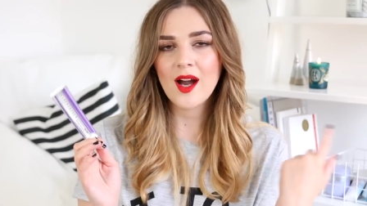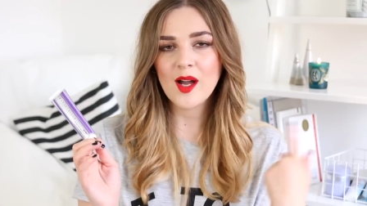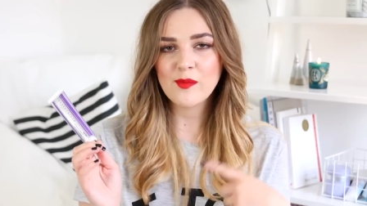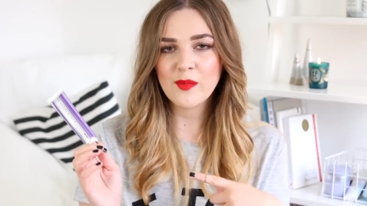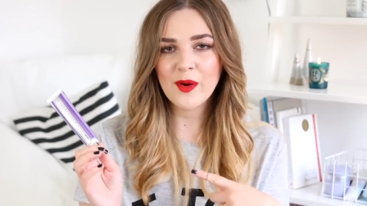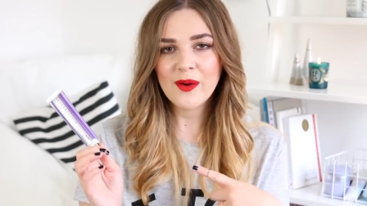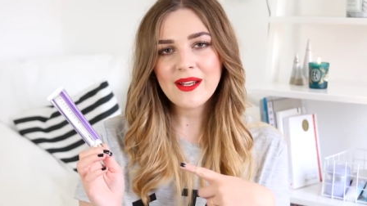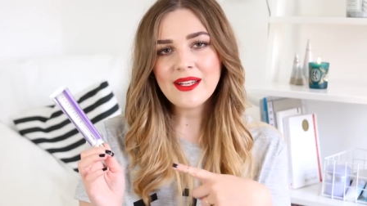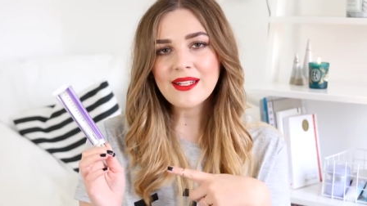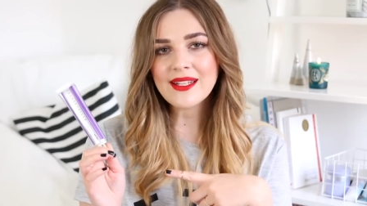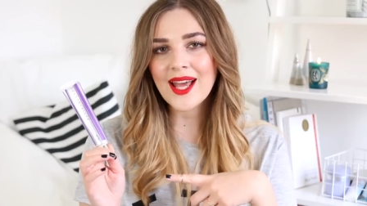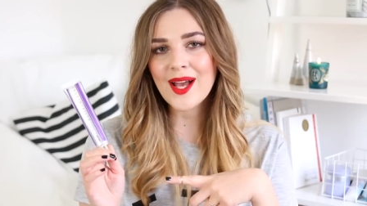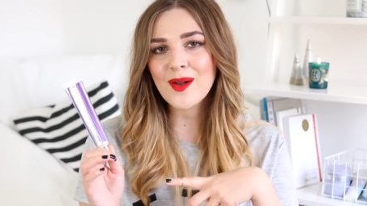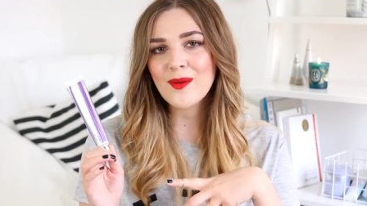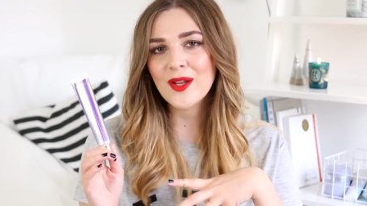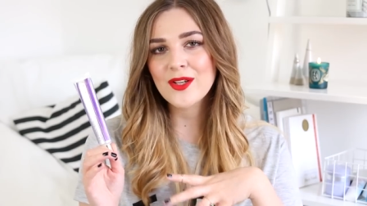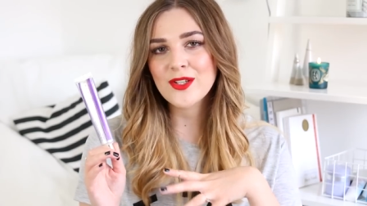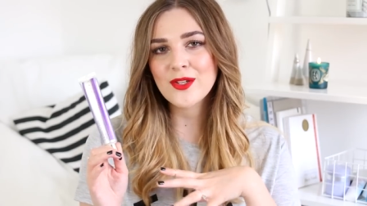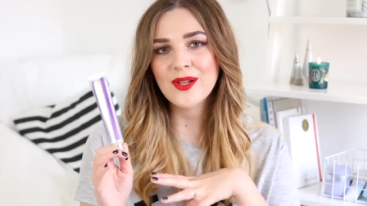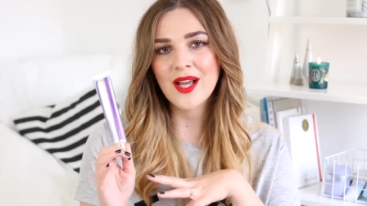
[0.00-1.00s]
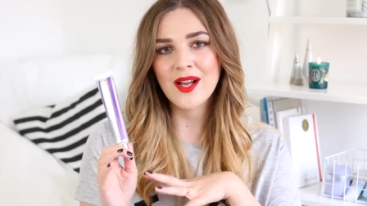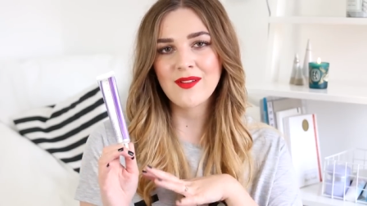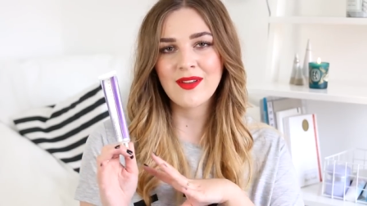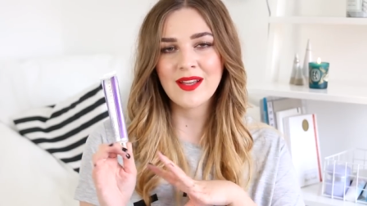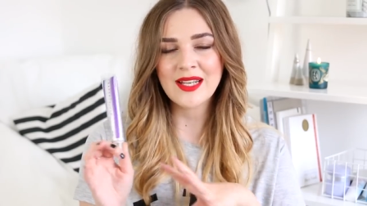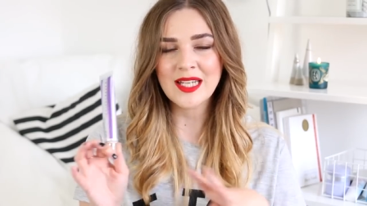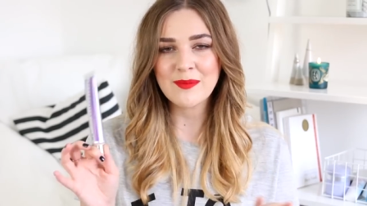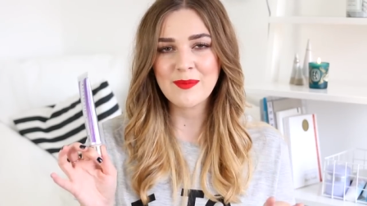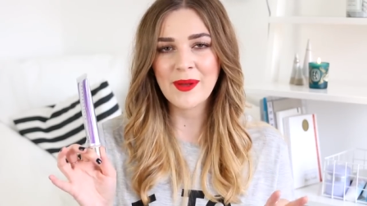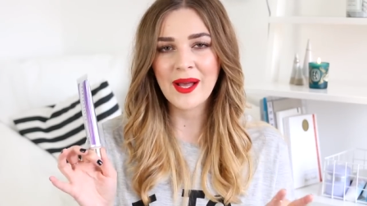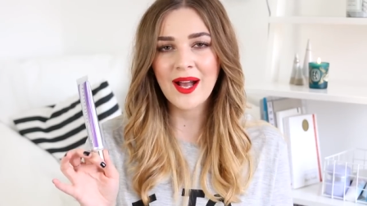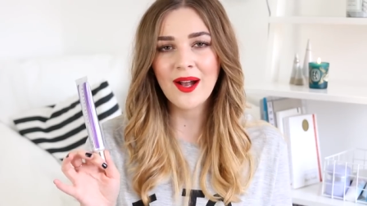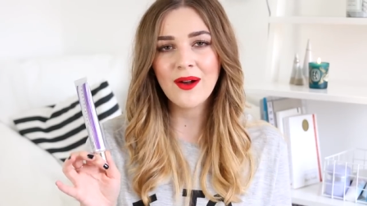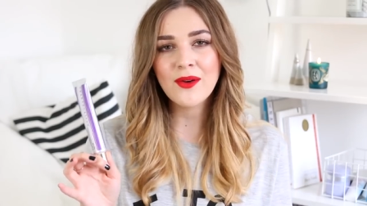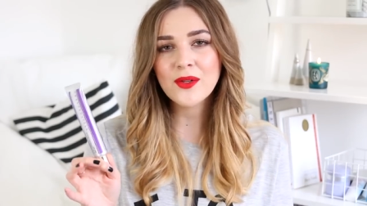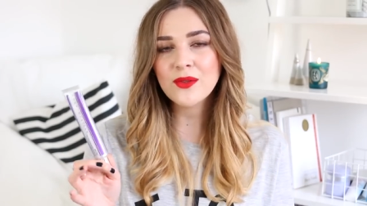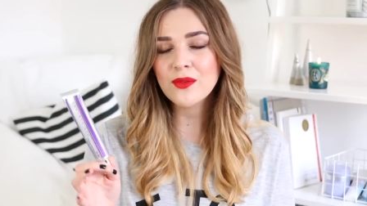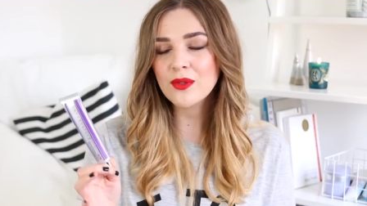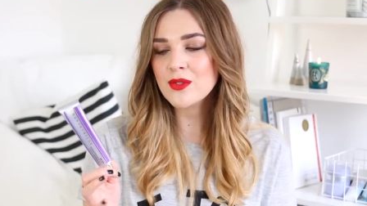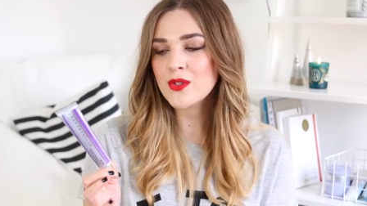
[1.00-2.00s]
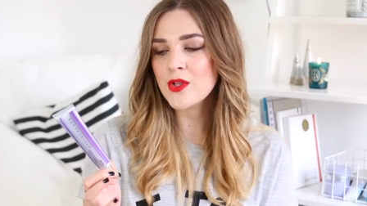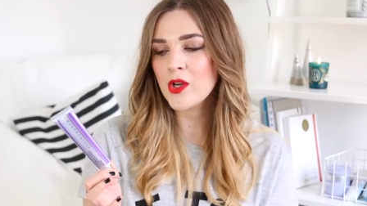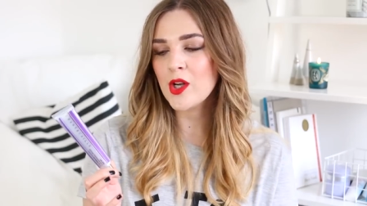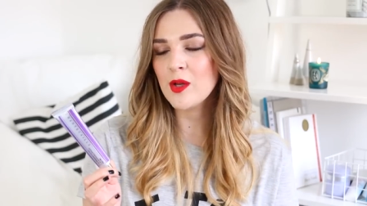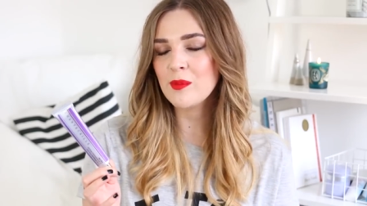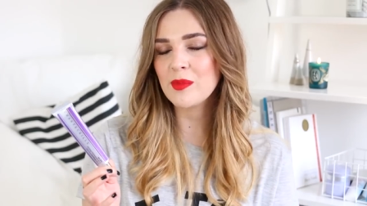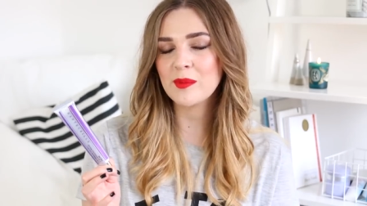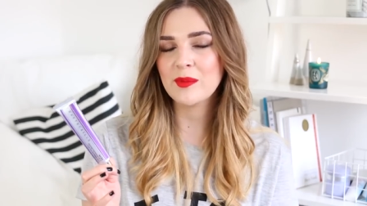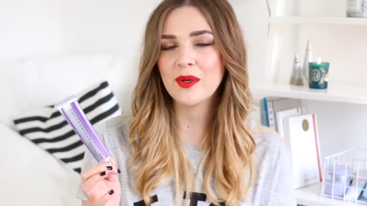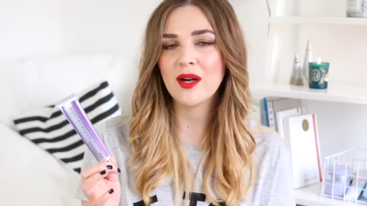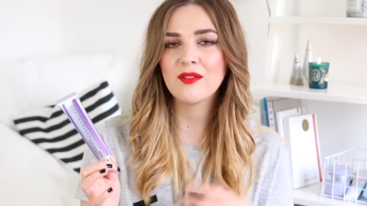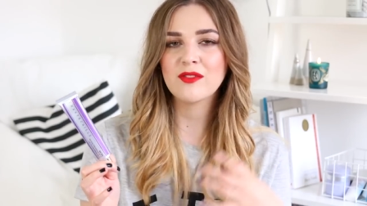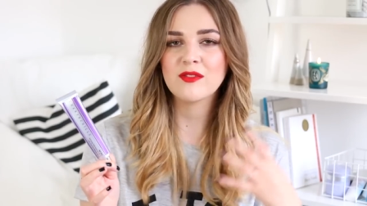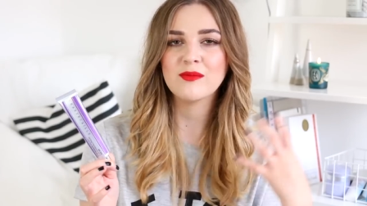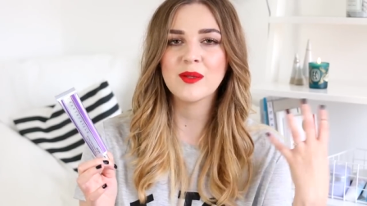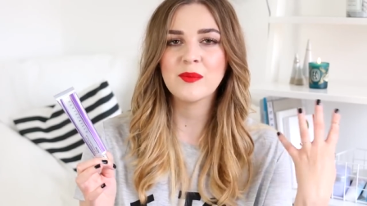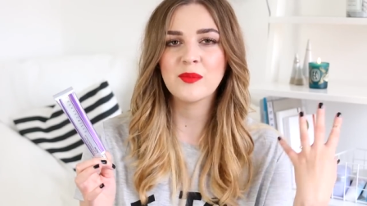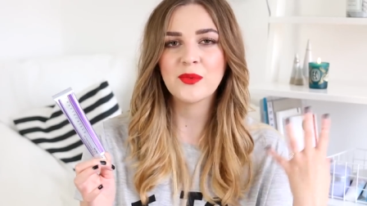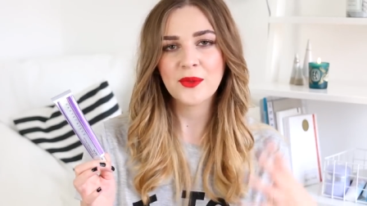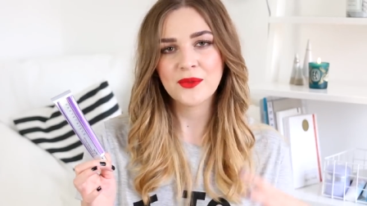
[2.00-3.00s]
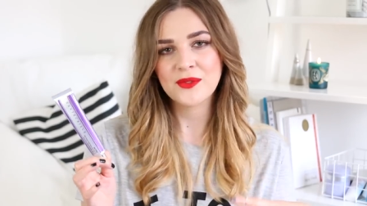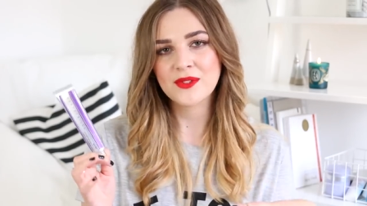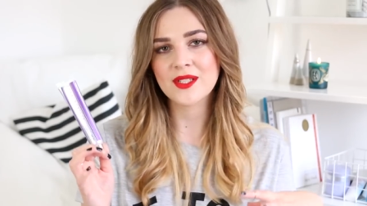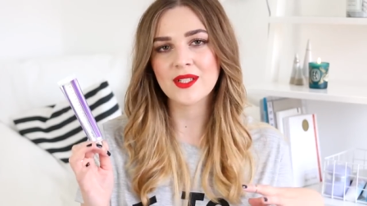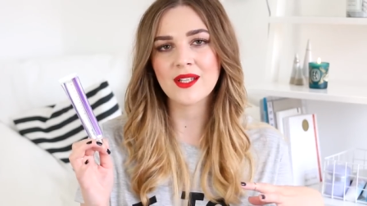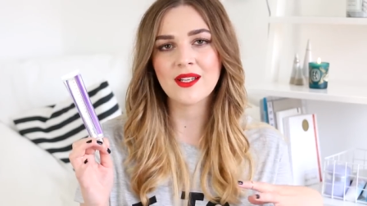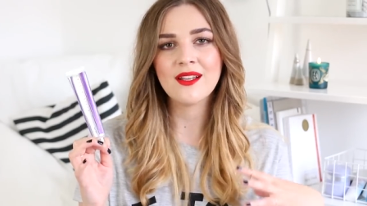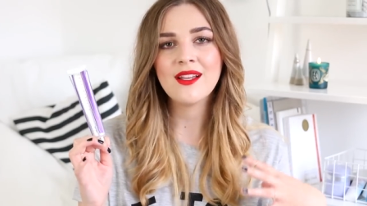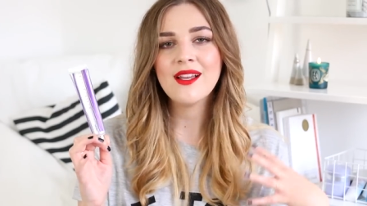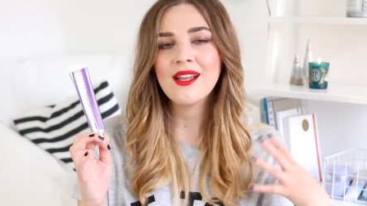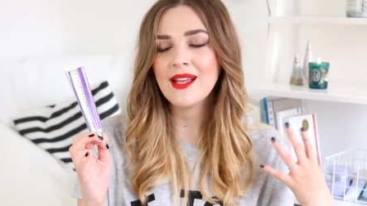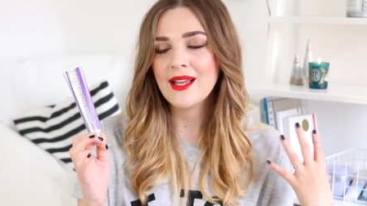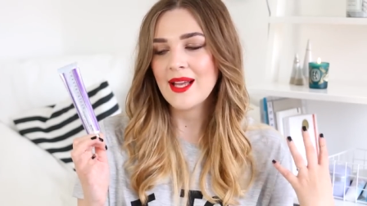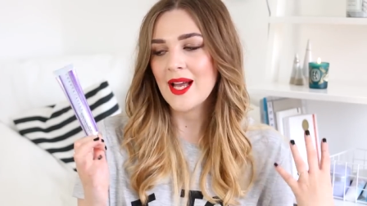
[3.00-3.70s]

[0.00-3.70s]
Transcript: I'm wearing it now and I don't have any powder on top apart from my bronzer